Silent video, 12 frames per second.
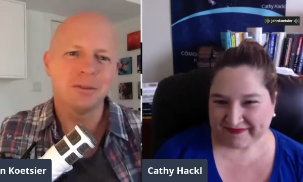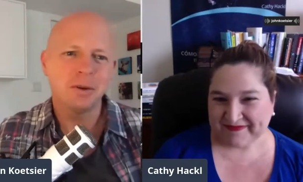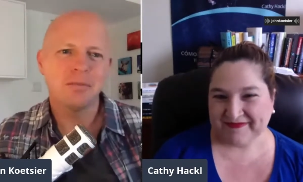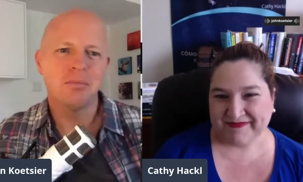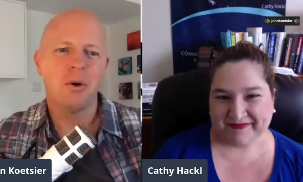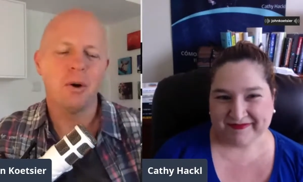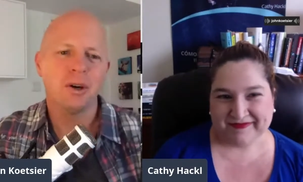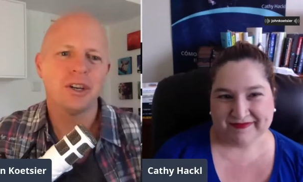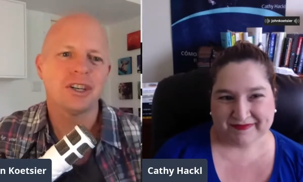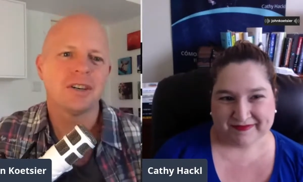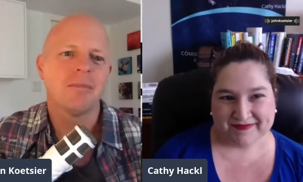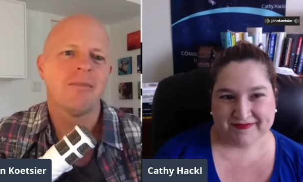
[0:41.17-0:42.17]
Speaker 1: with
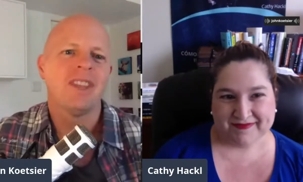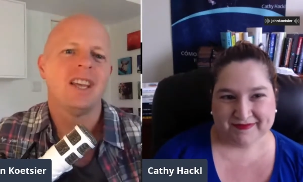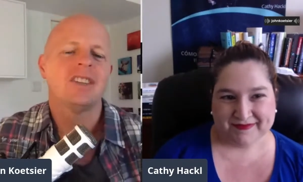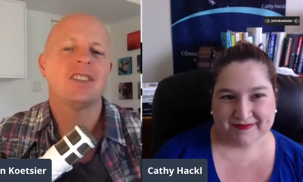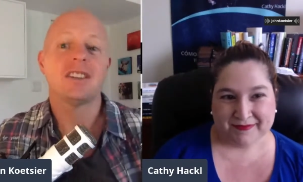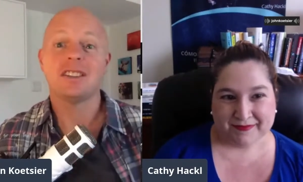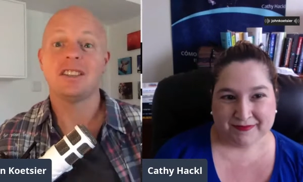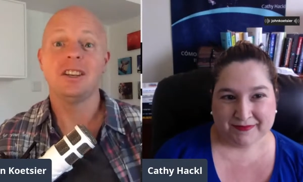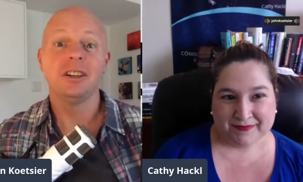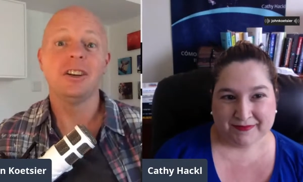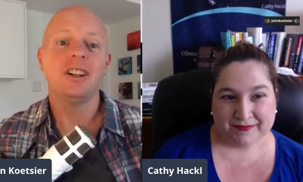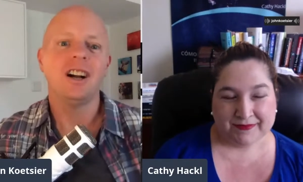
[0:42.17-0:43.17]
Porsche. She's a
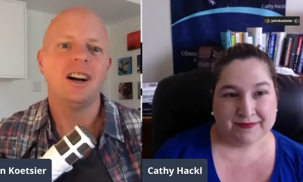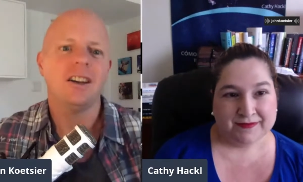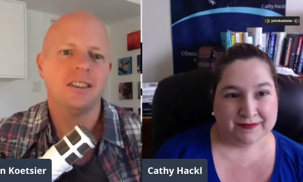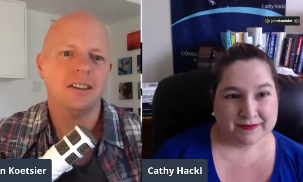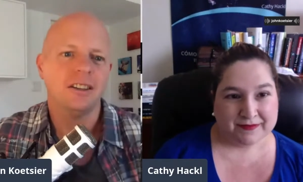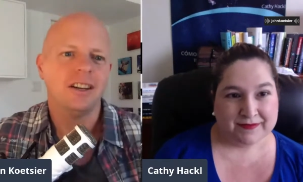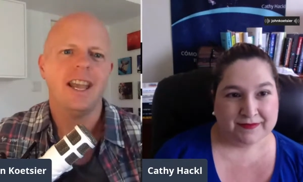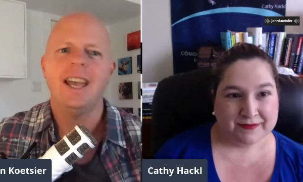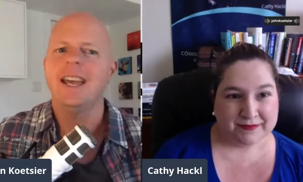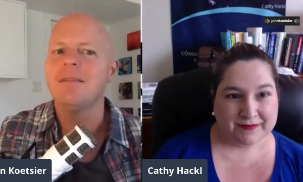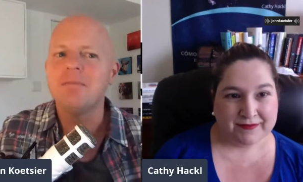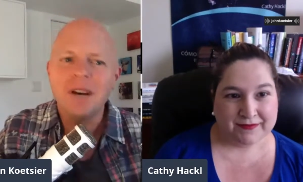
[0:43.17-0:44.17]
serial author
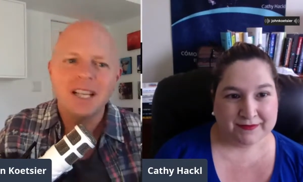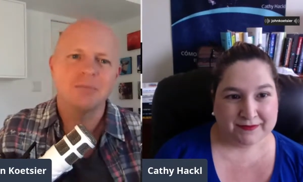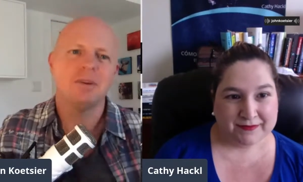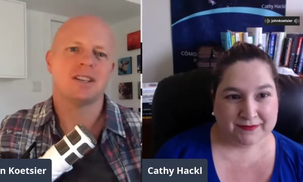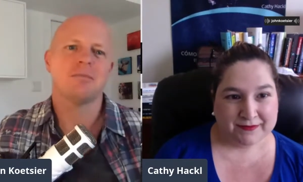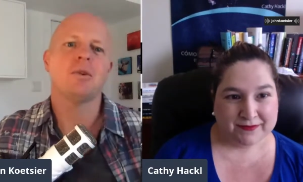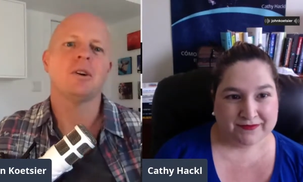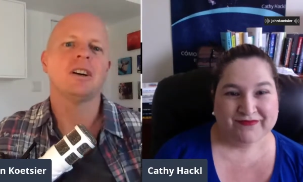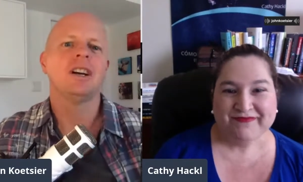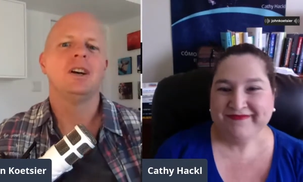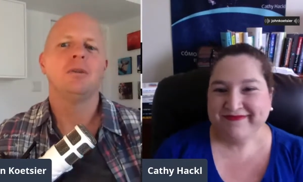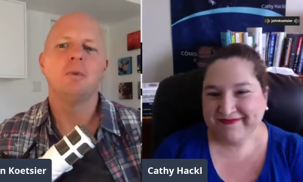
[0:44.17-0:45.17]
and much, much more.
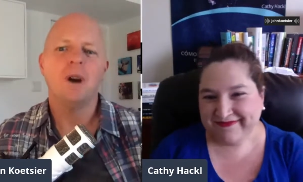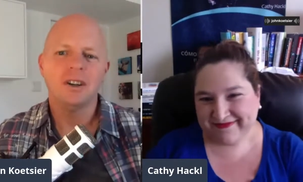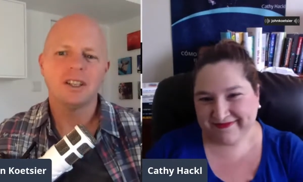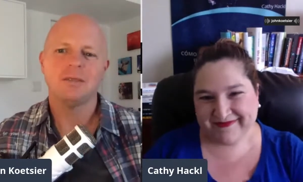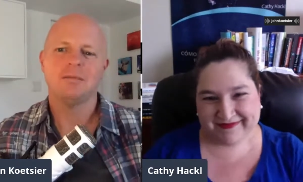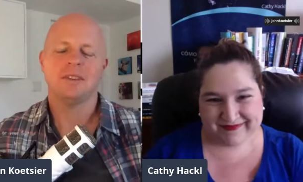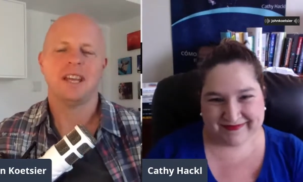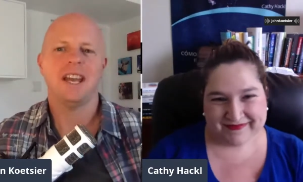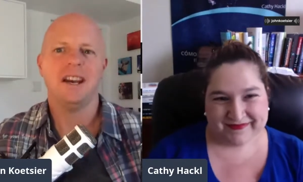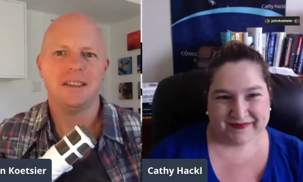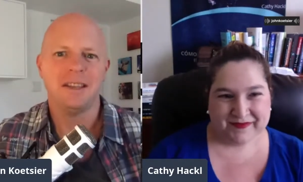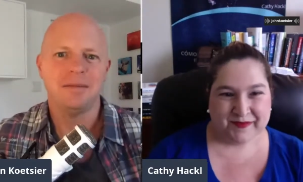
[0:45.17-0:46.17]
Welcome,
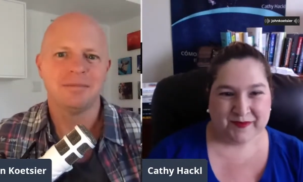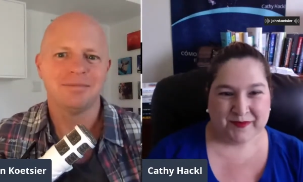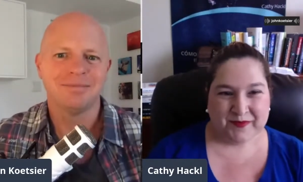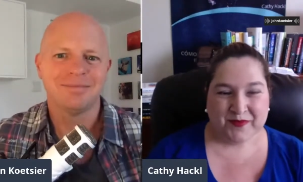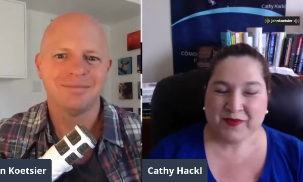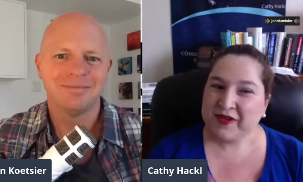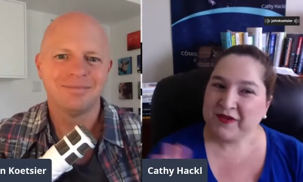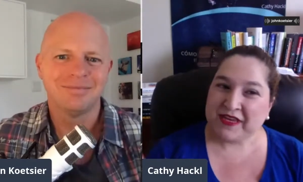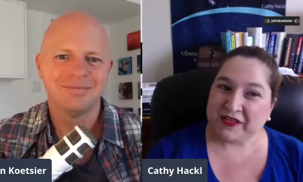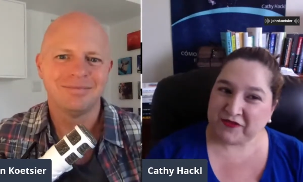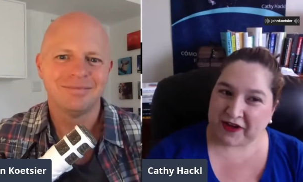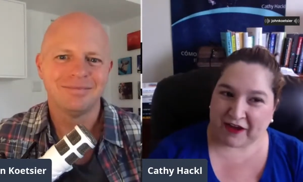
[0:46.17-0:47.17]
Cathy.
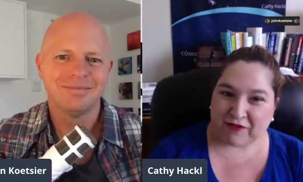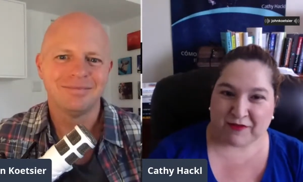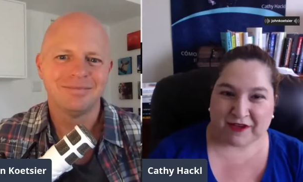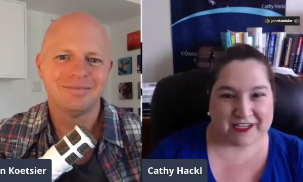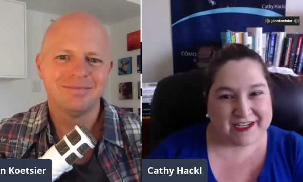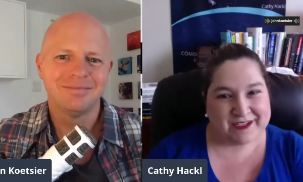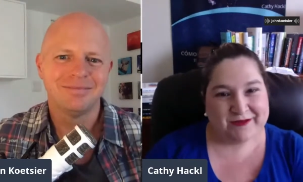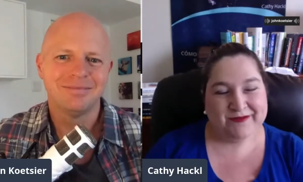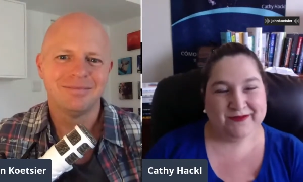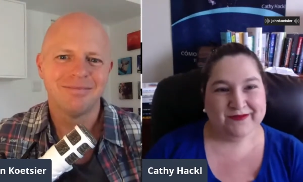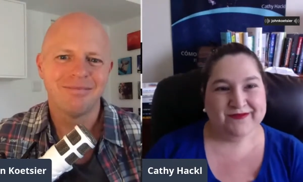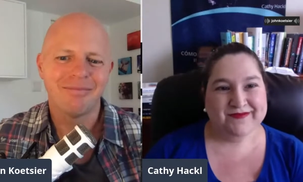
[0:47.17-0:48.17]
Speaker 2: Thanks for having me, John.
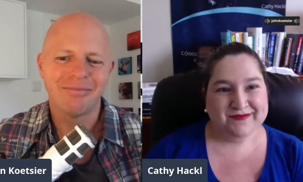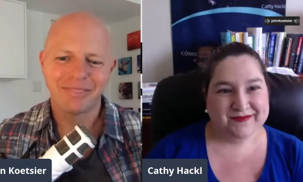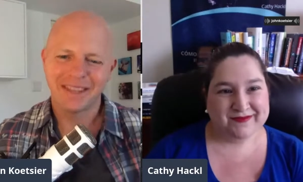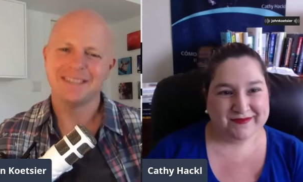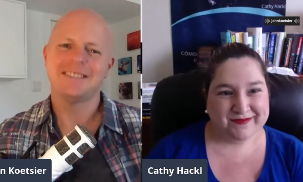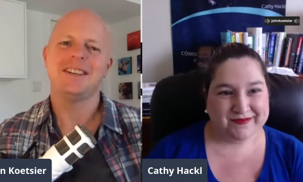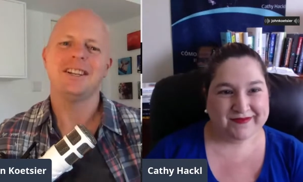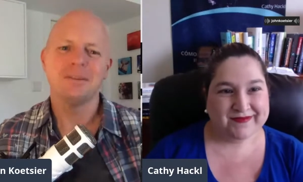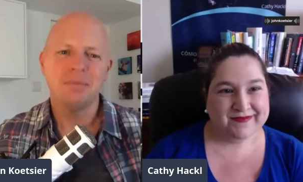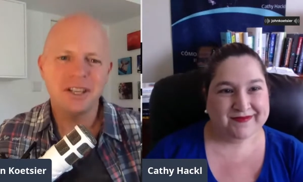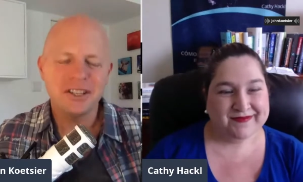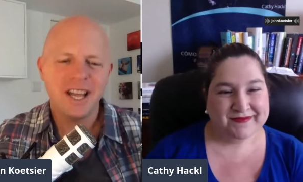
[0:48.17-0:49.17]
Speaker 1: Such a
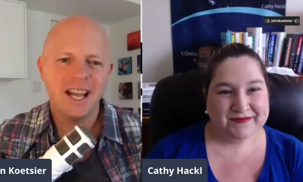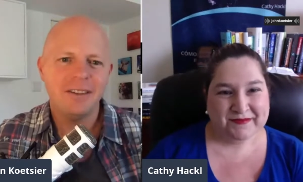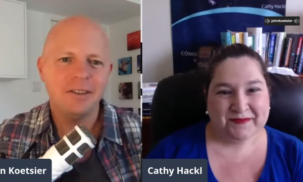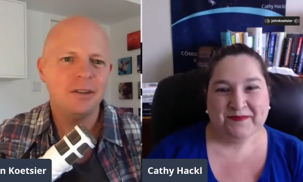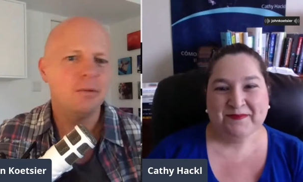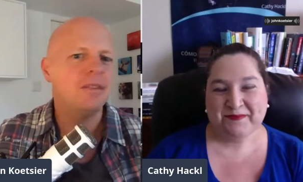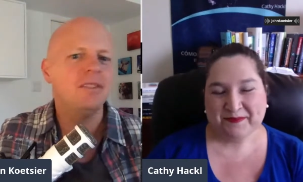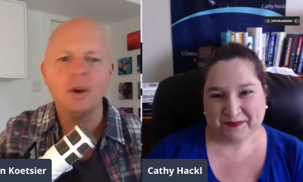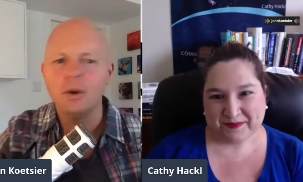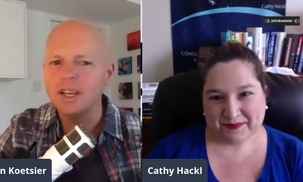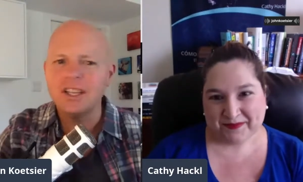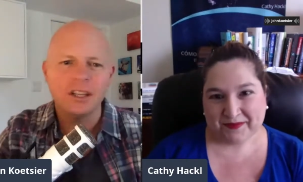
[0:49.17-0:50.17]
pleasure to have you. We've known
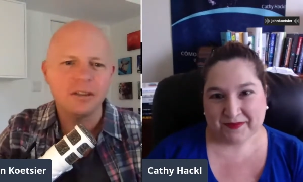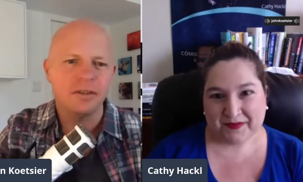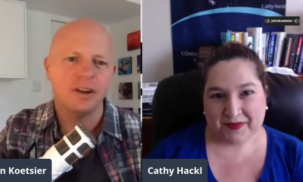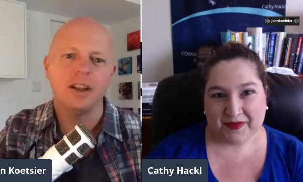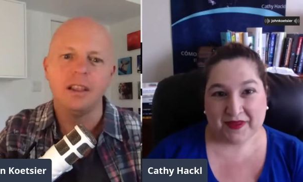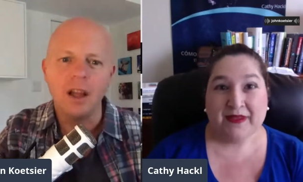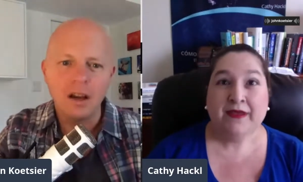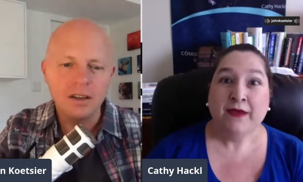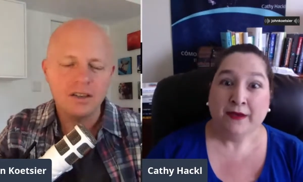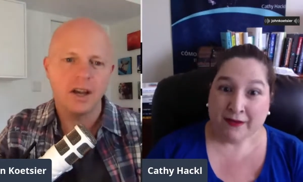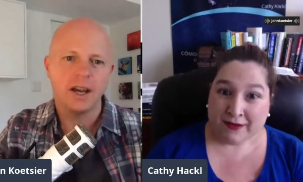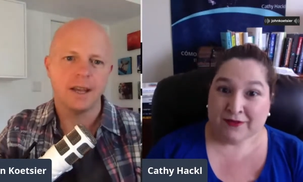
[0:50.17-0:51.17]
each other for a long
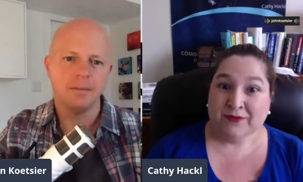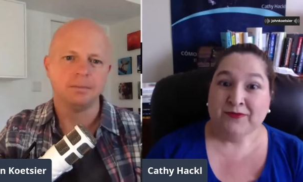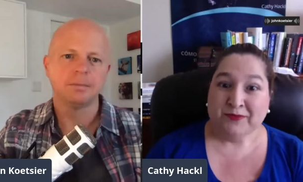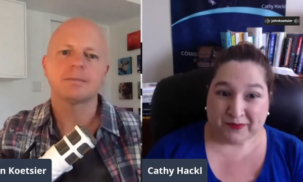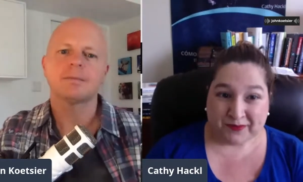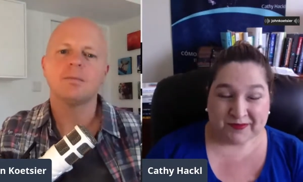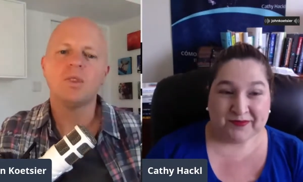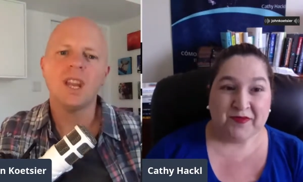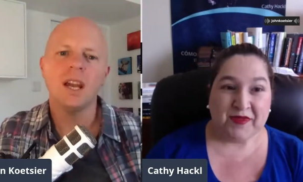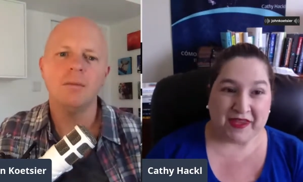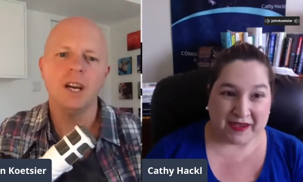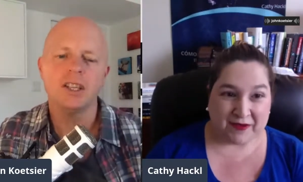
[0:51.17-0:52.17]
time.
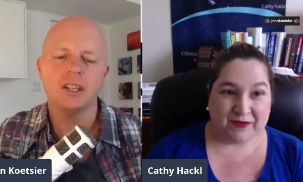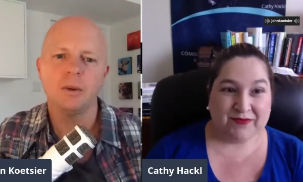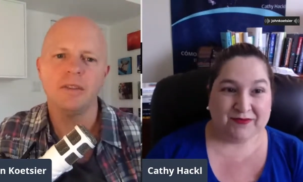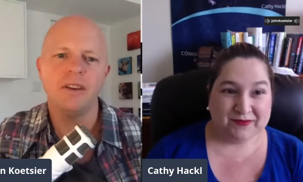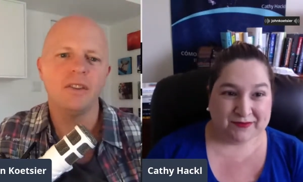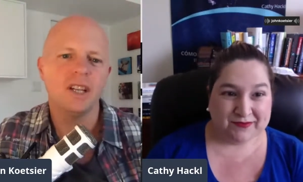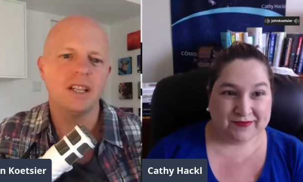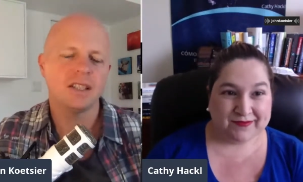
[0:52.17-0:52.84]
I'm not sure we've ever done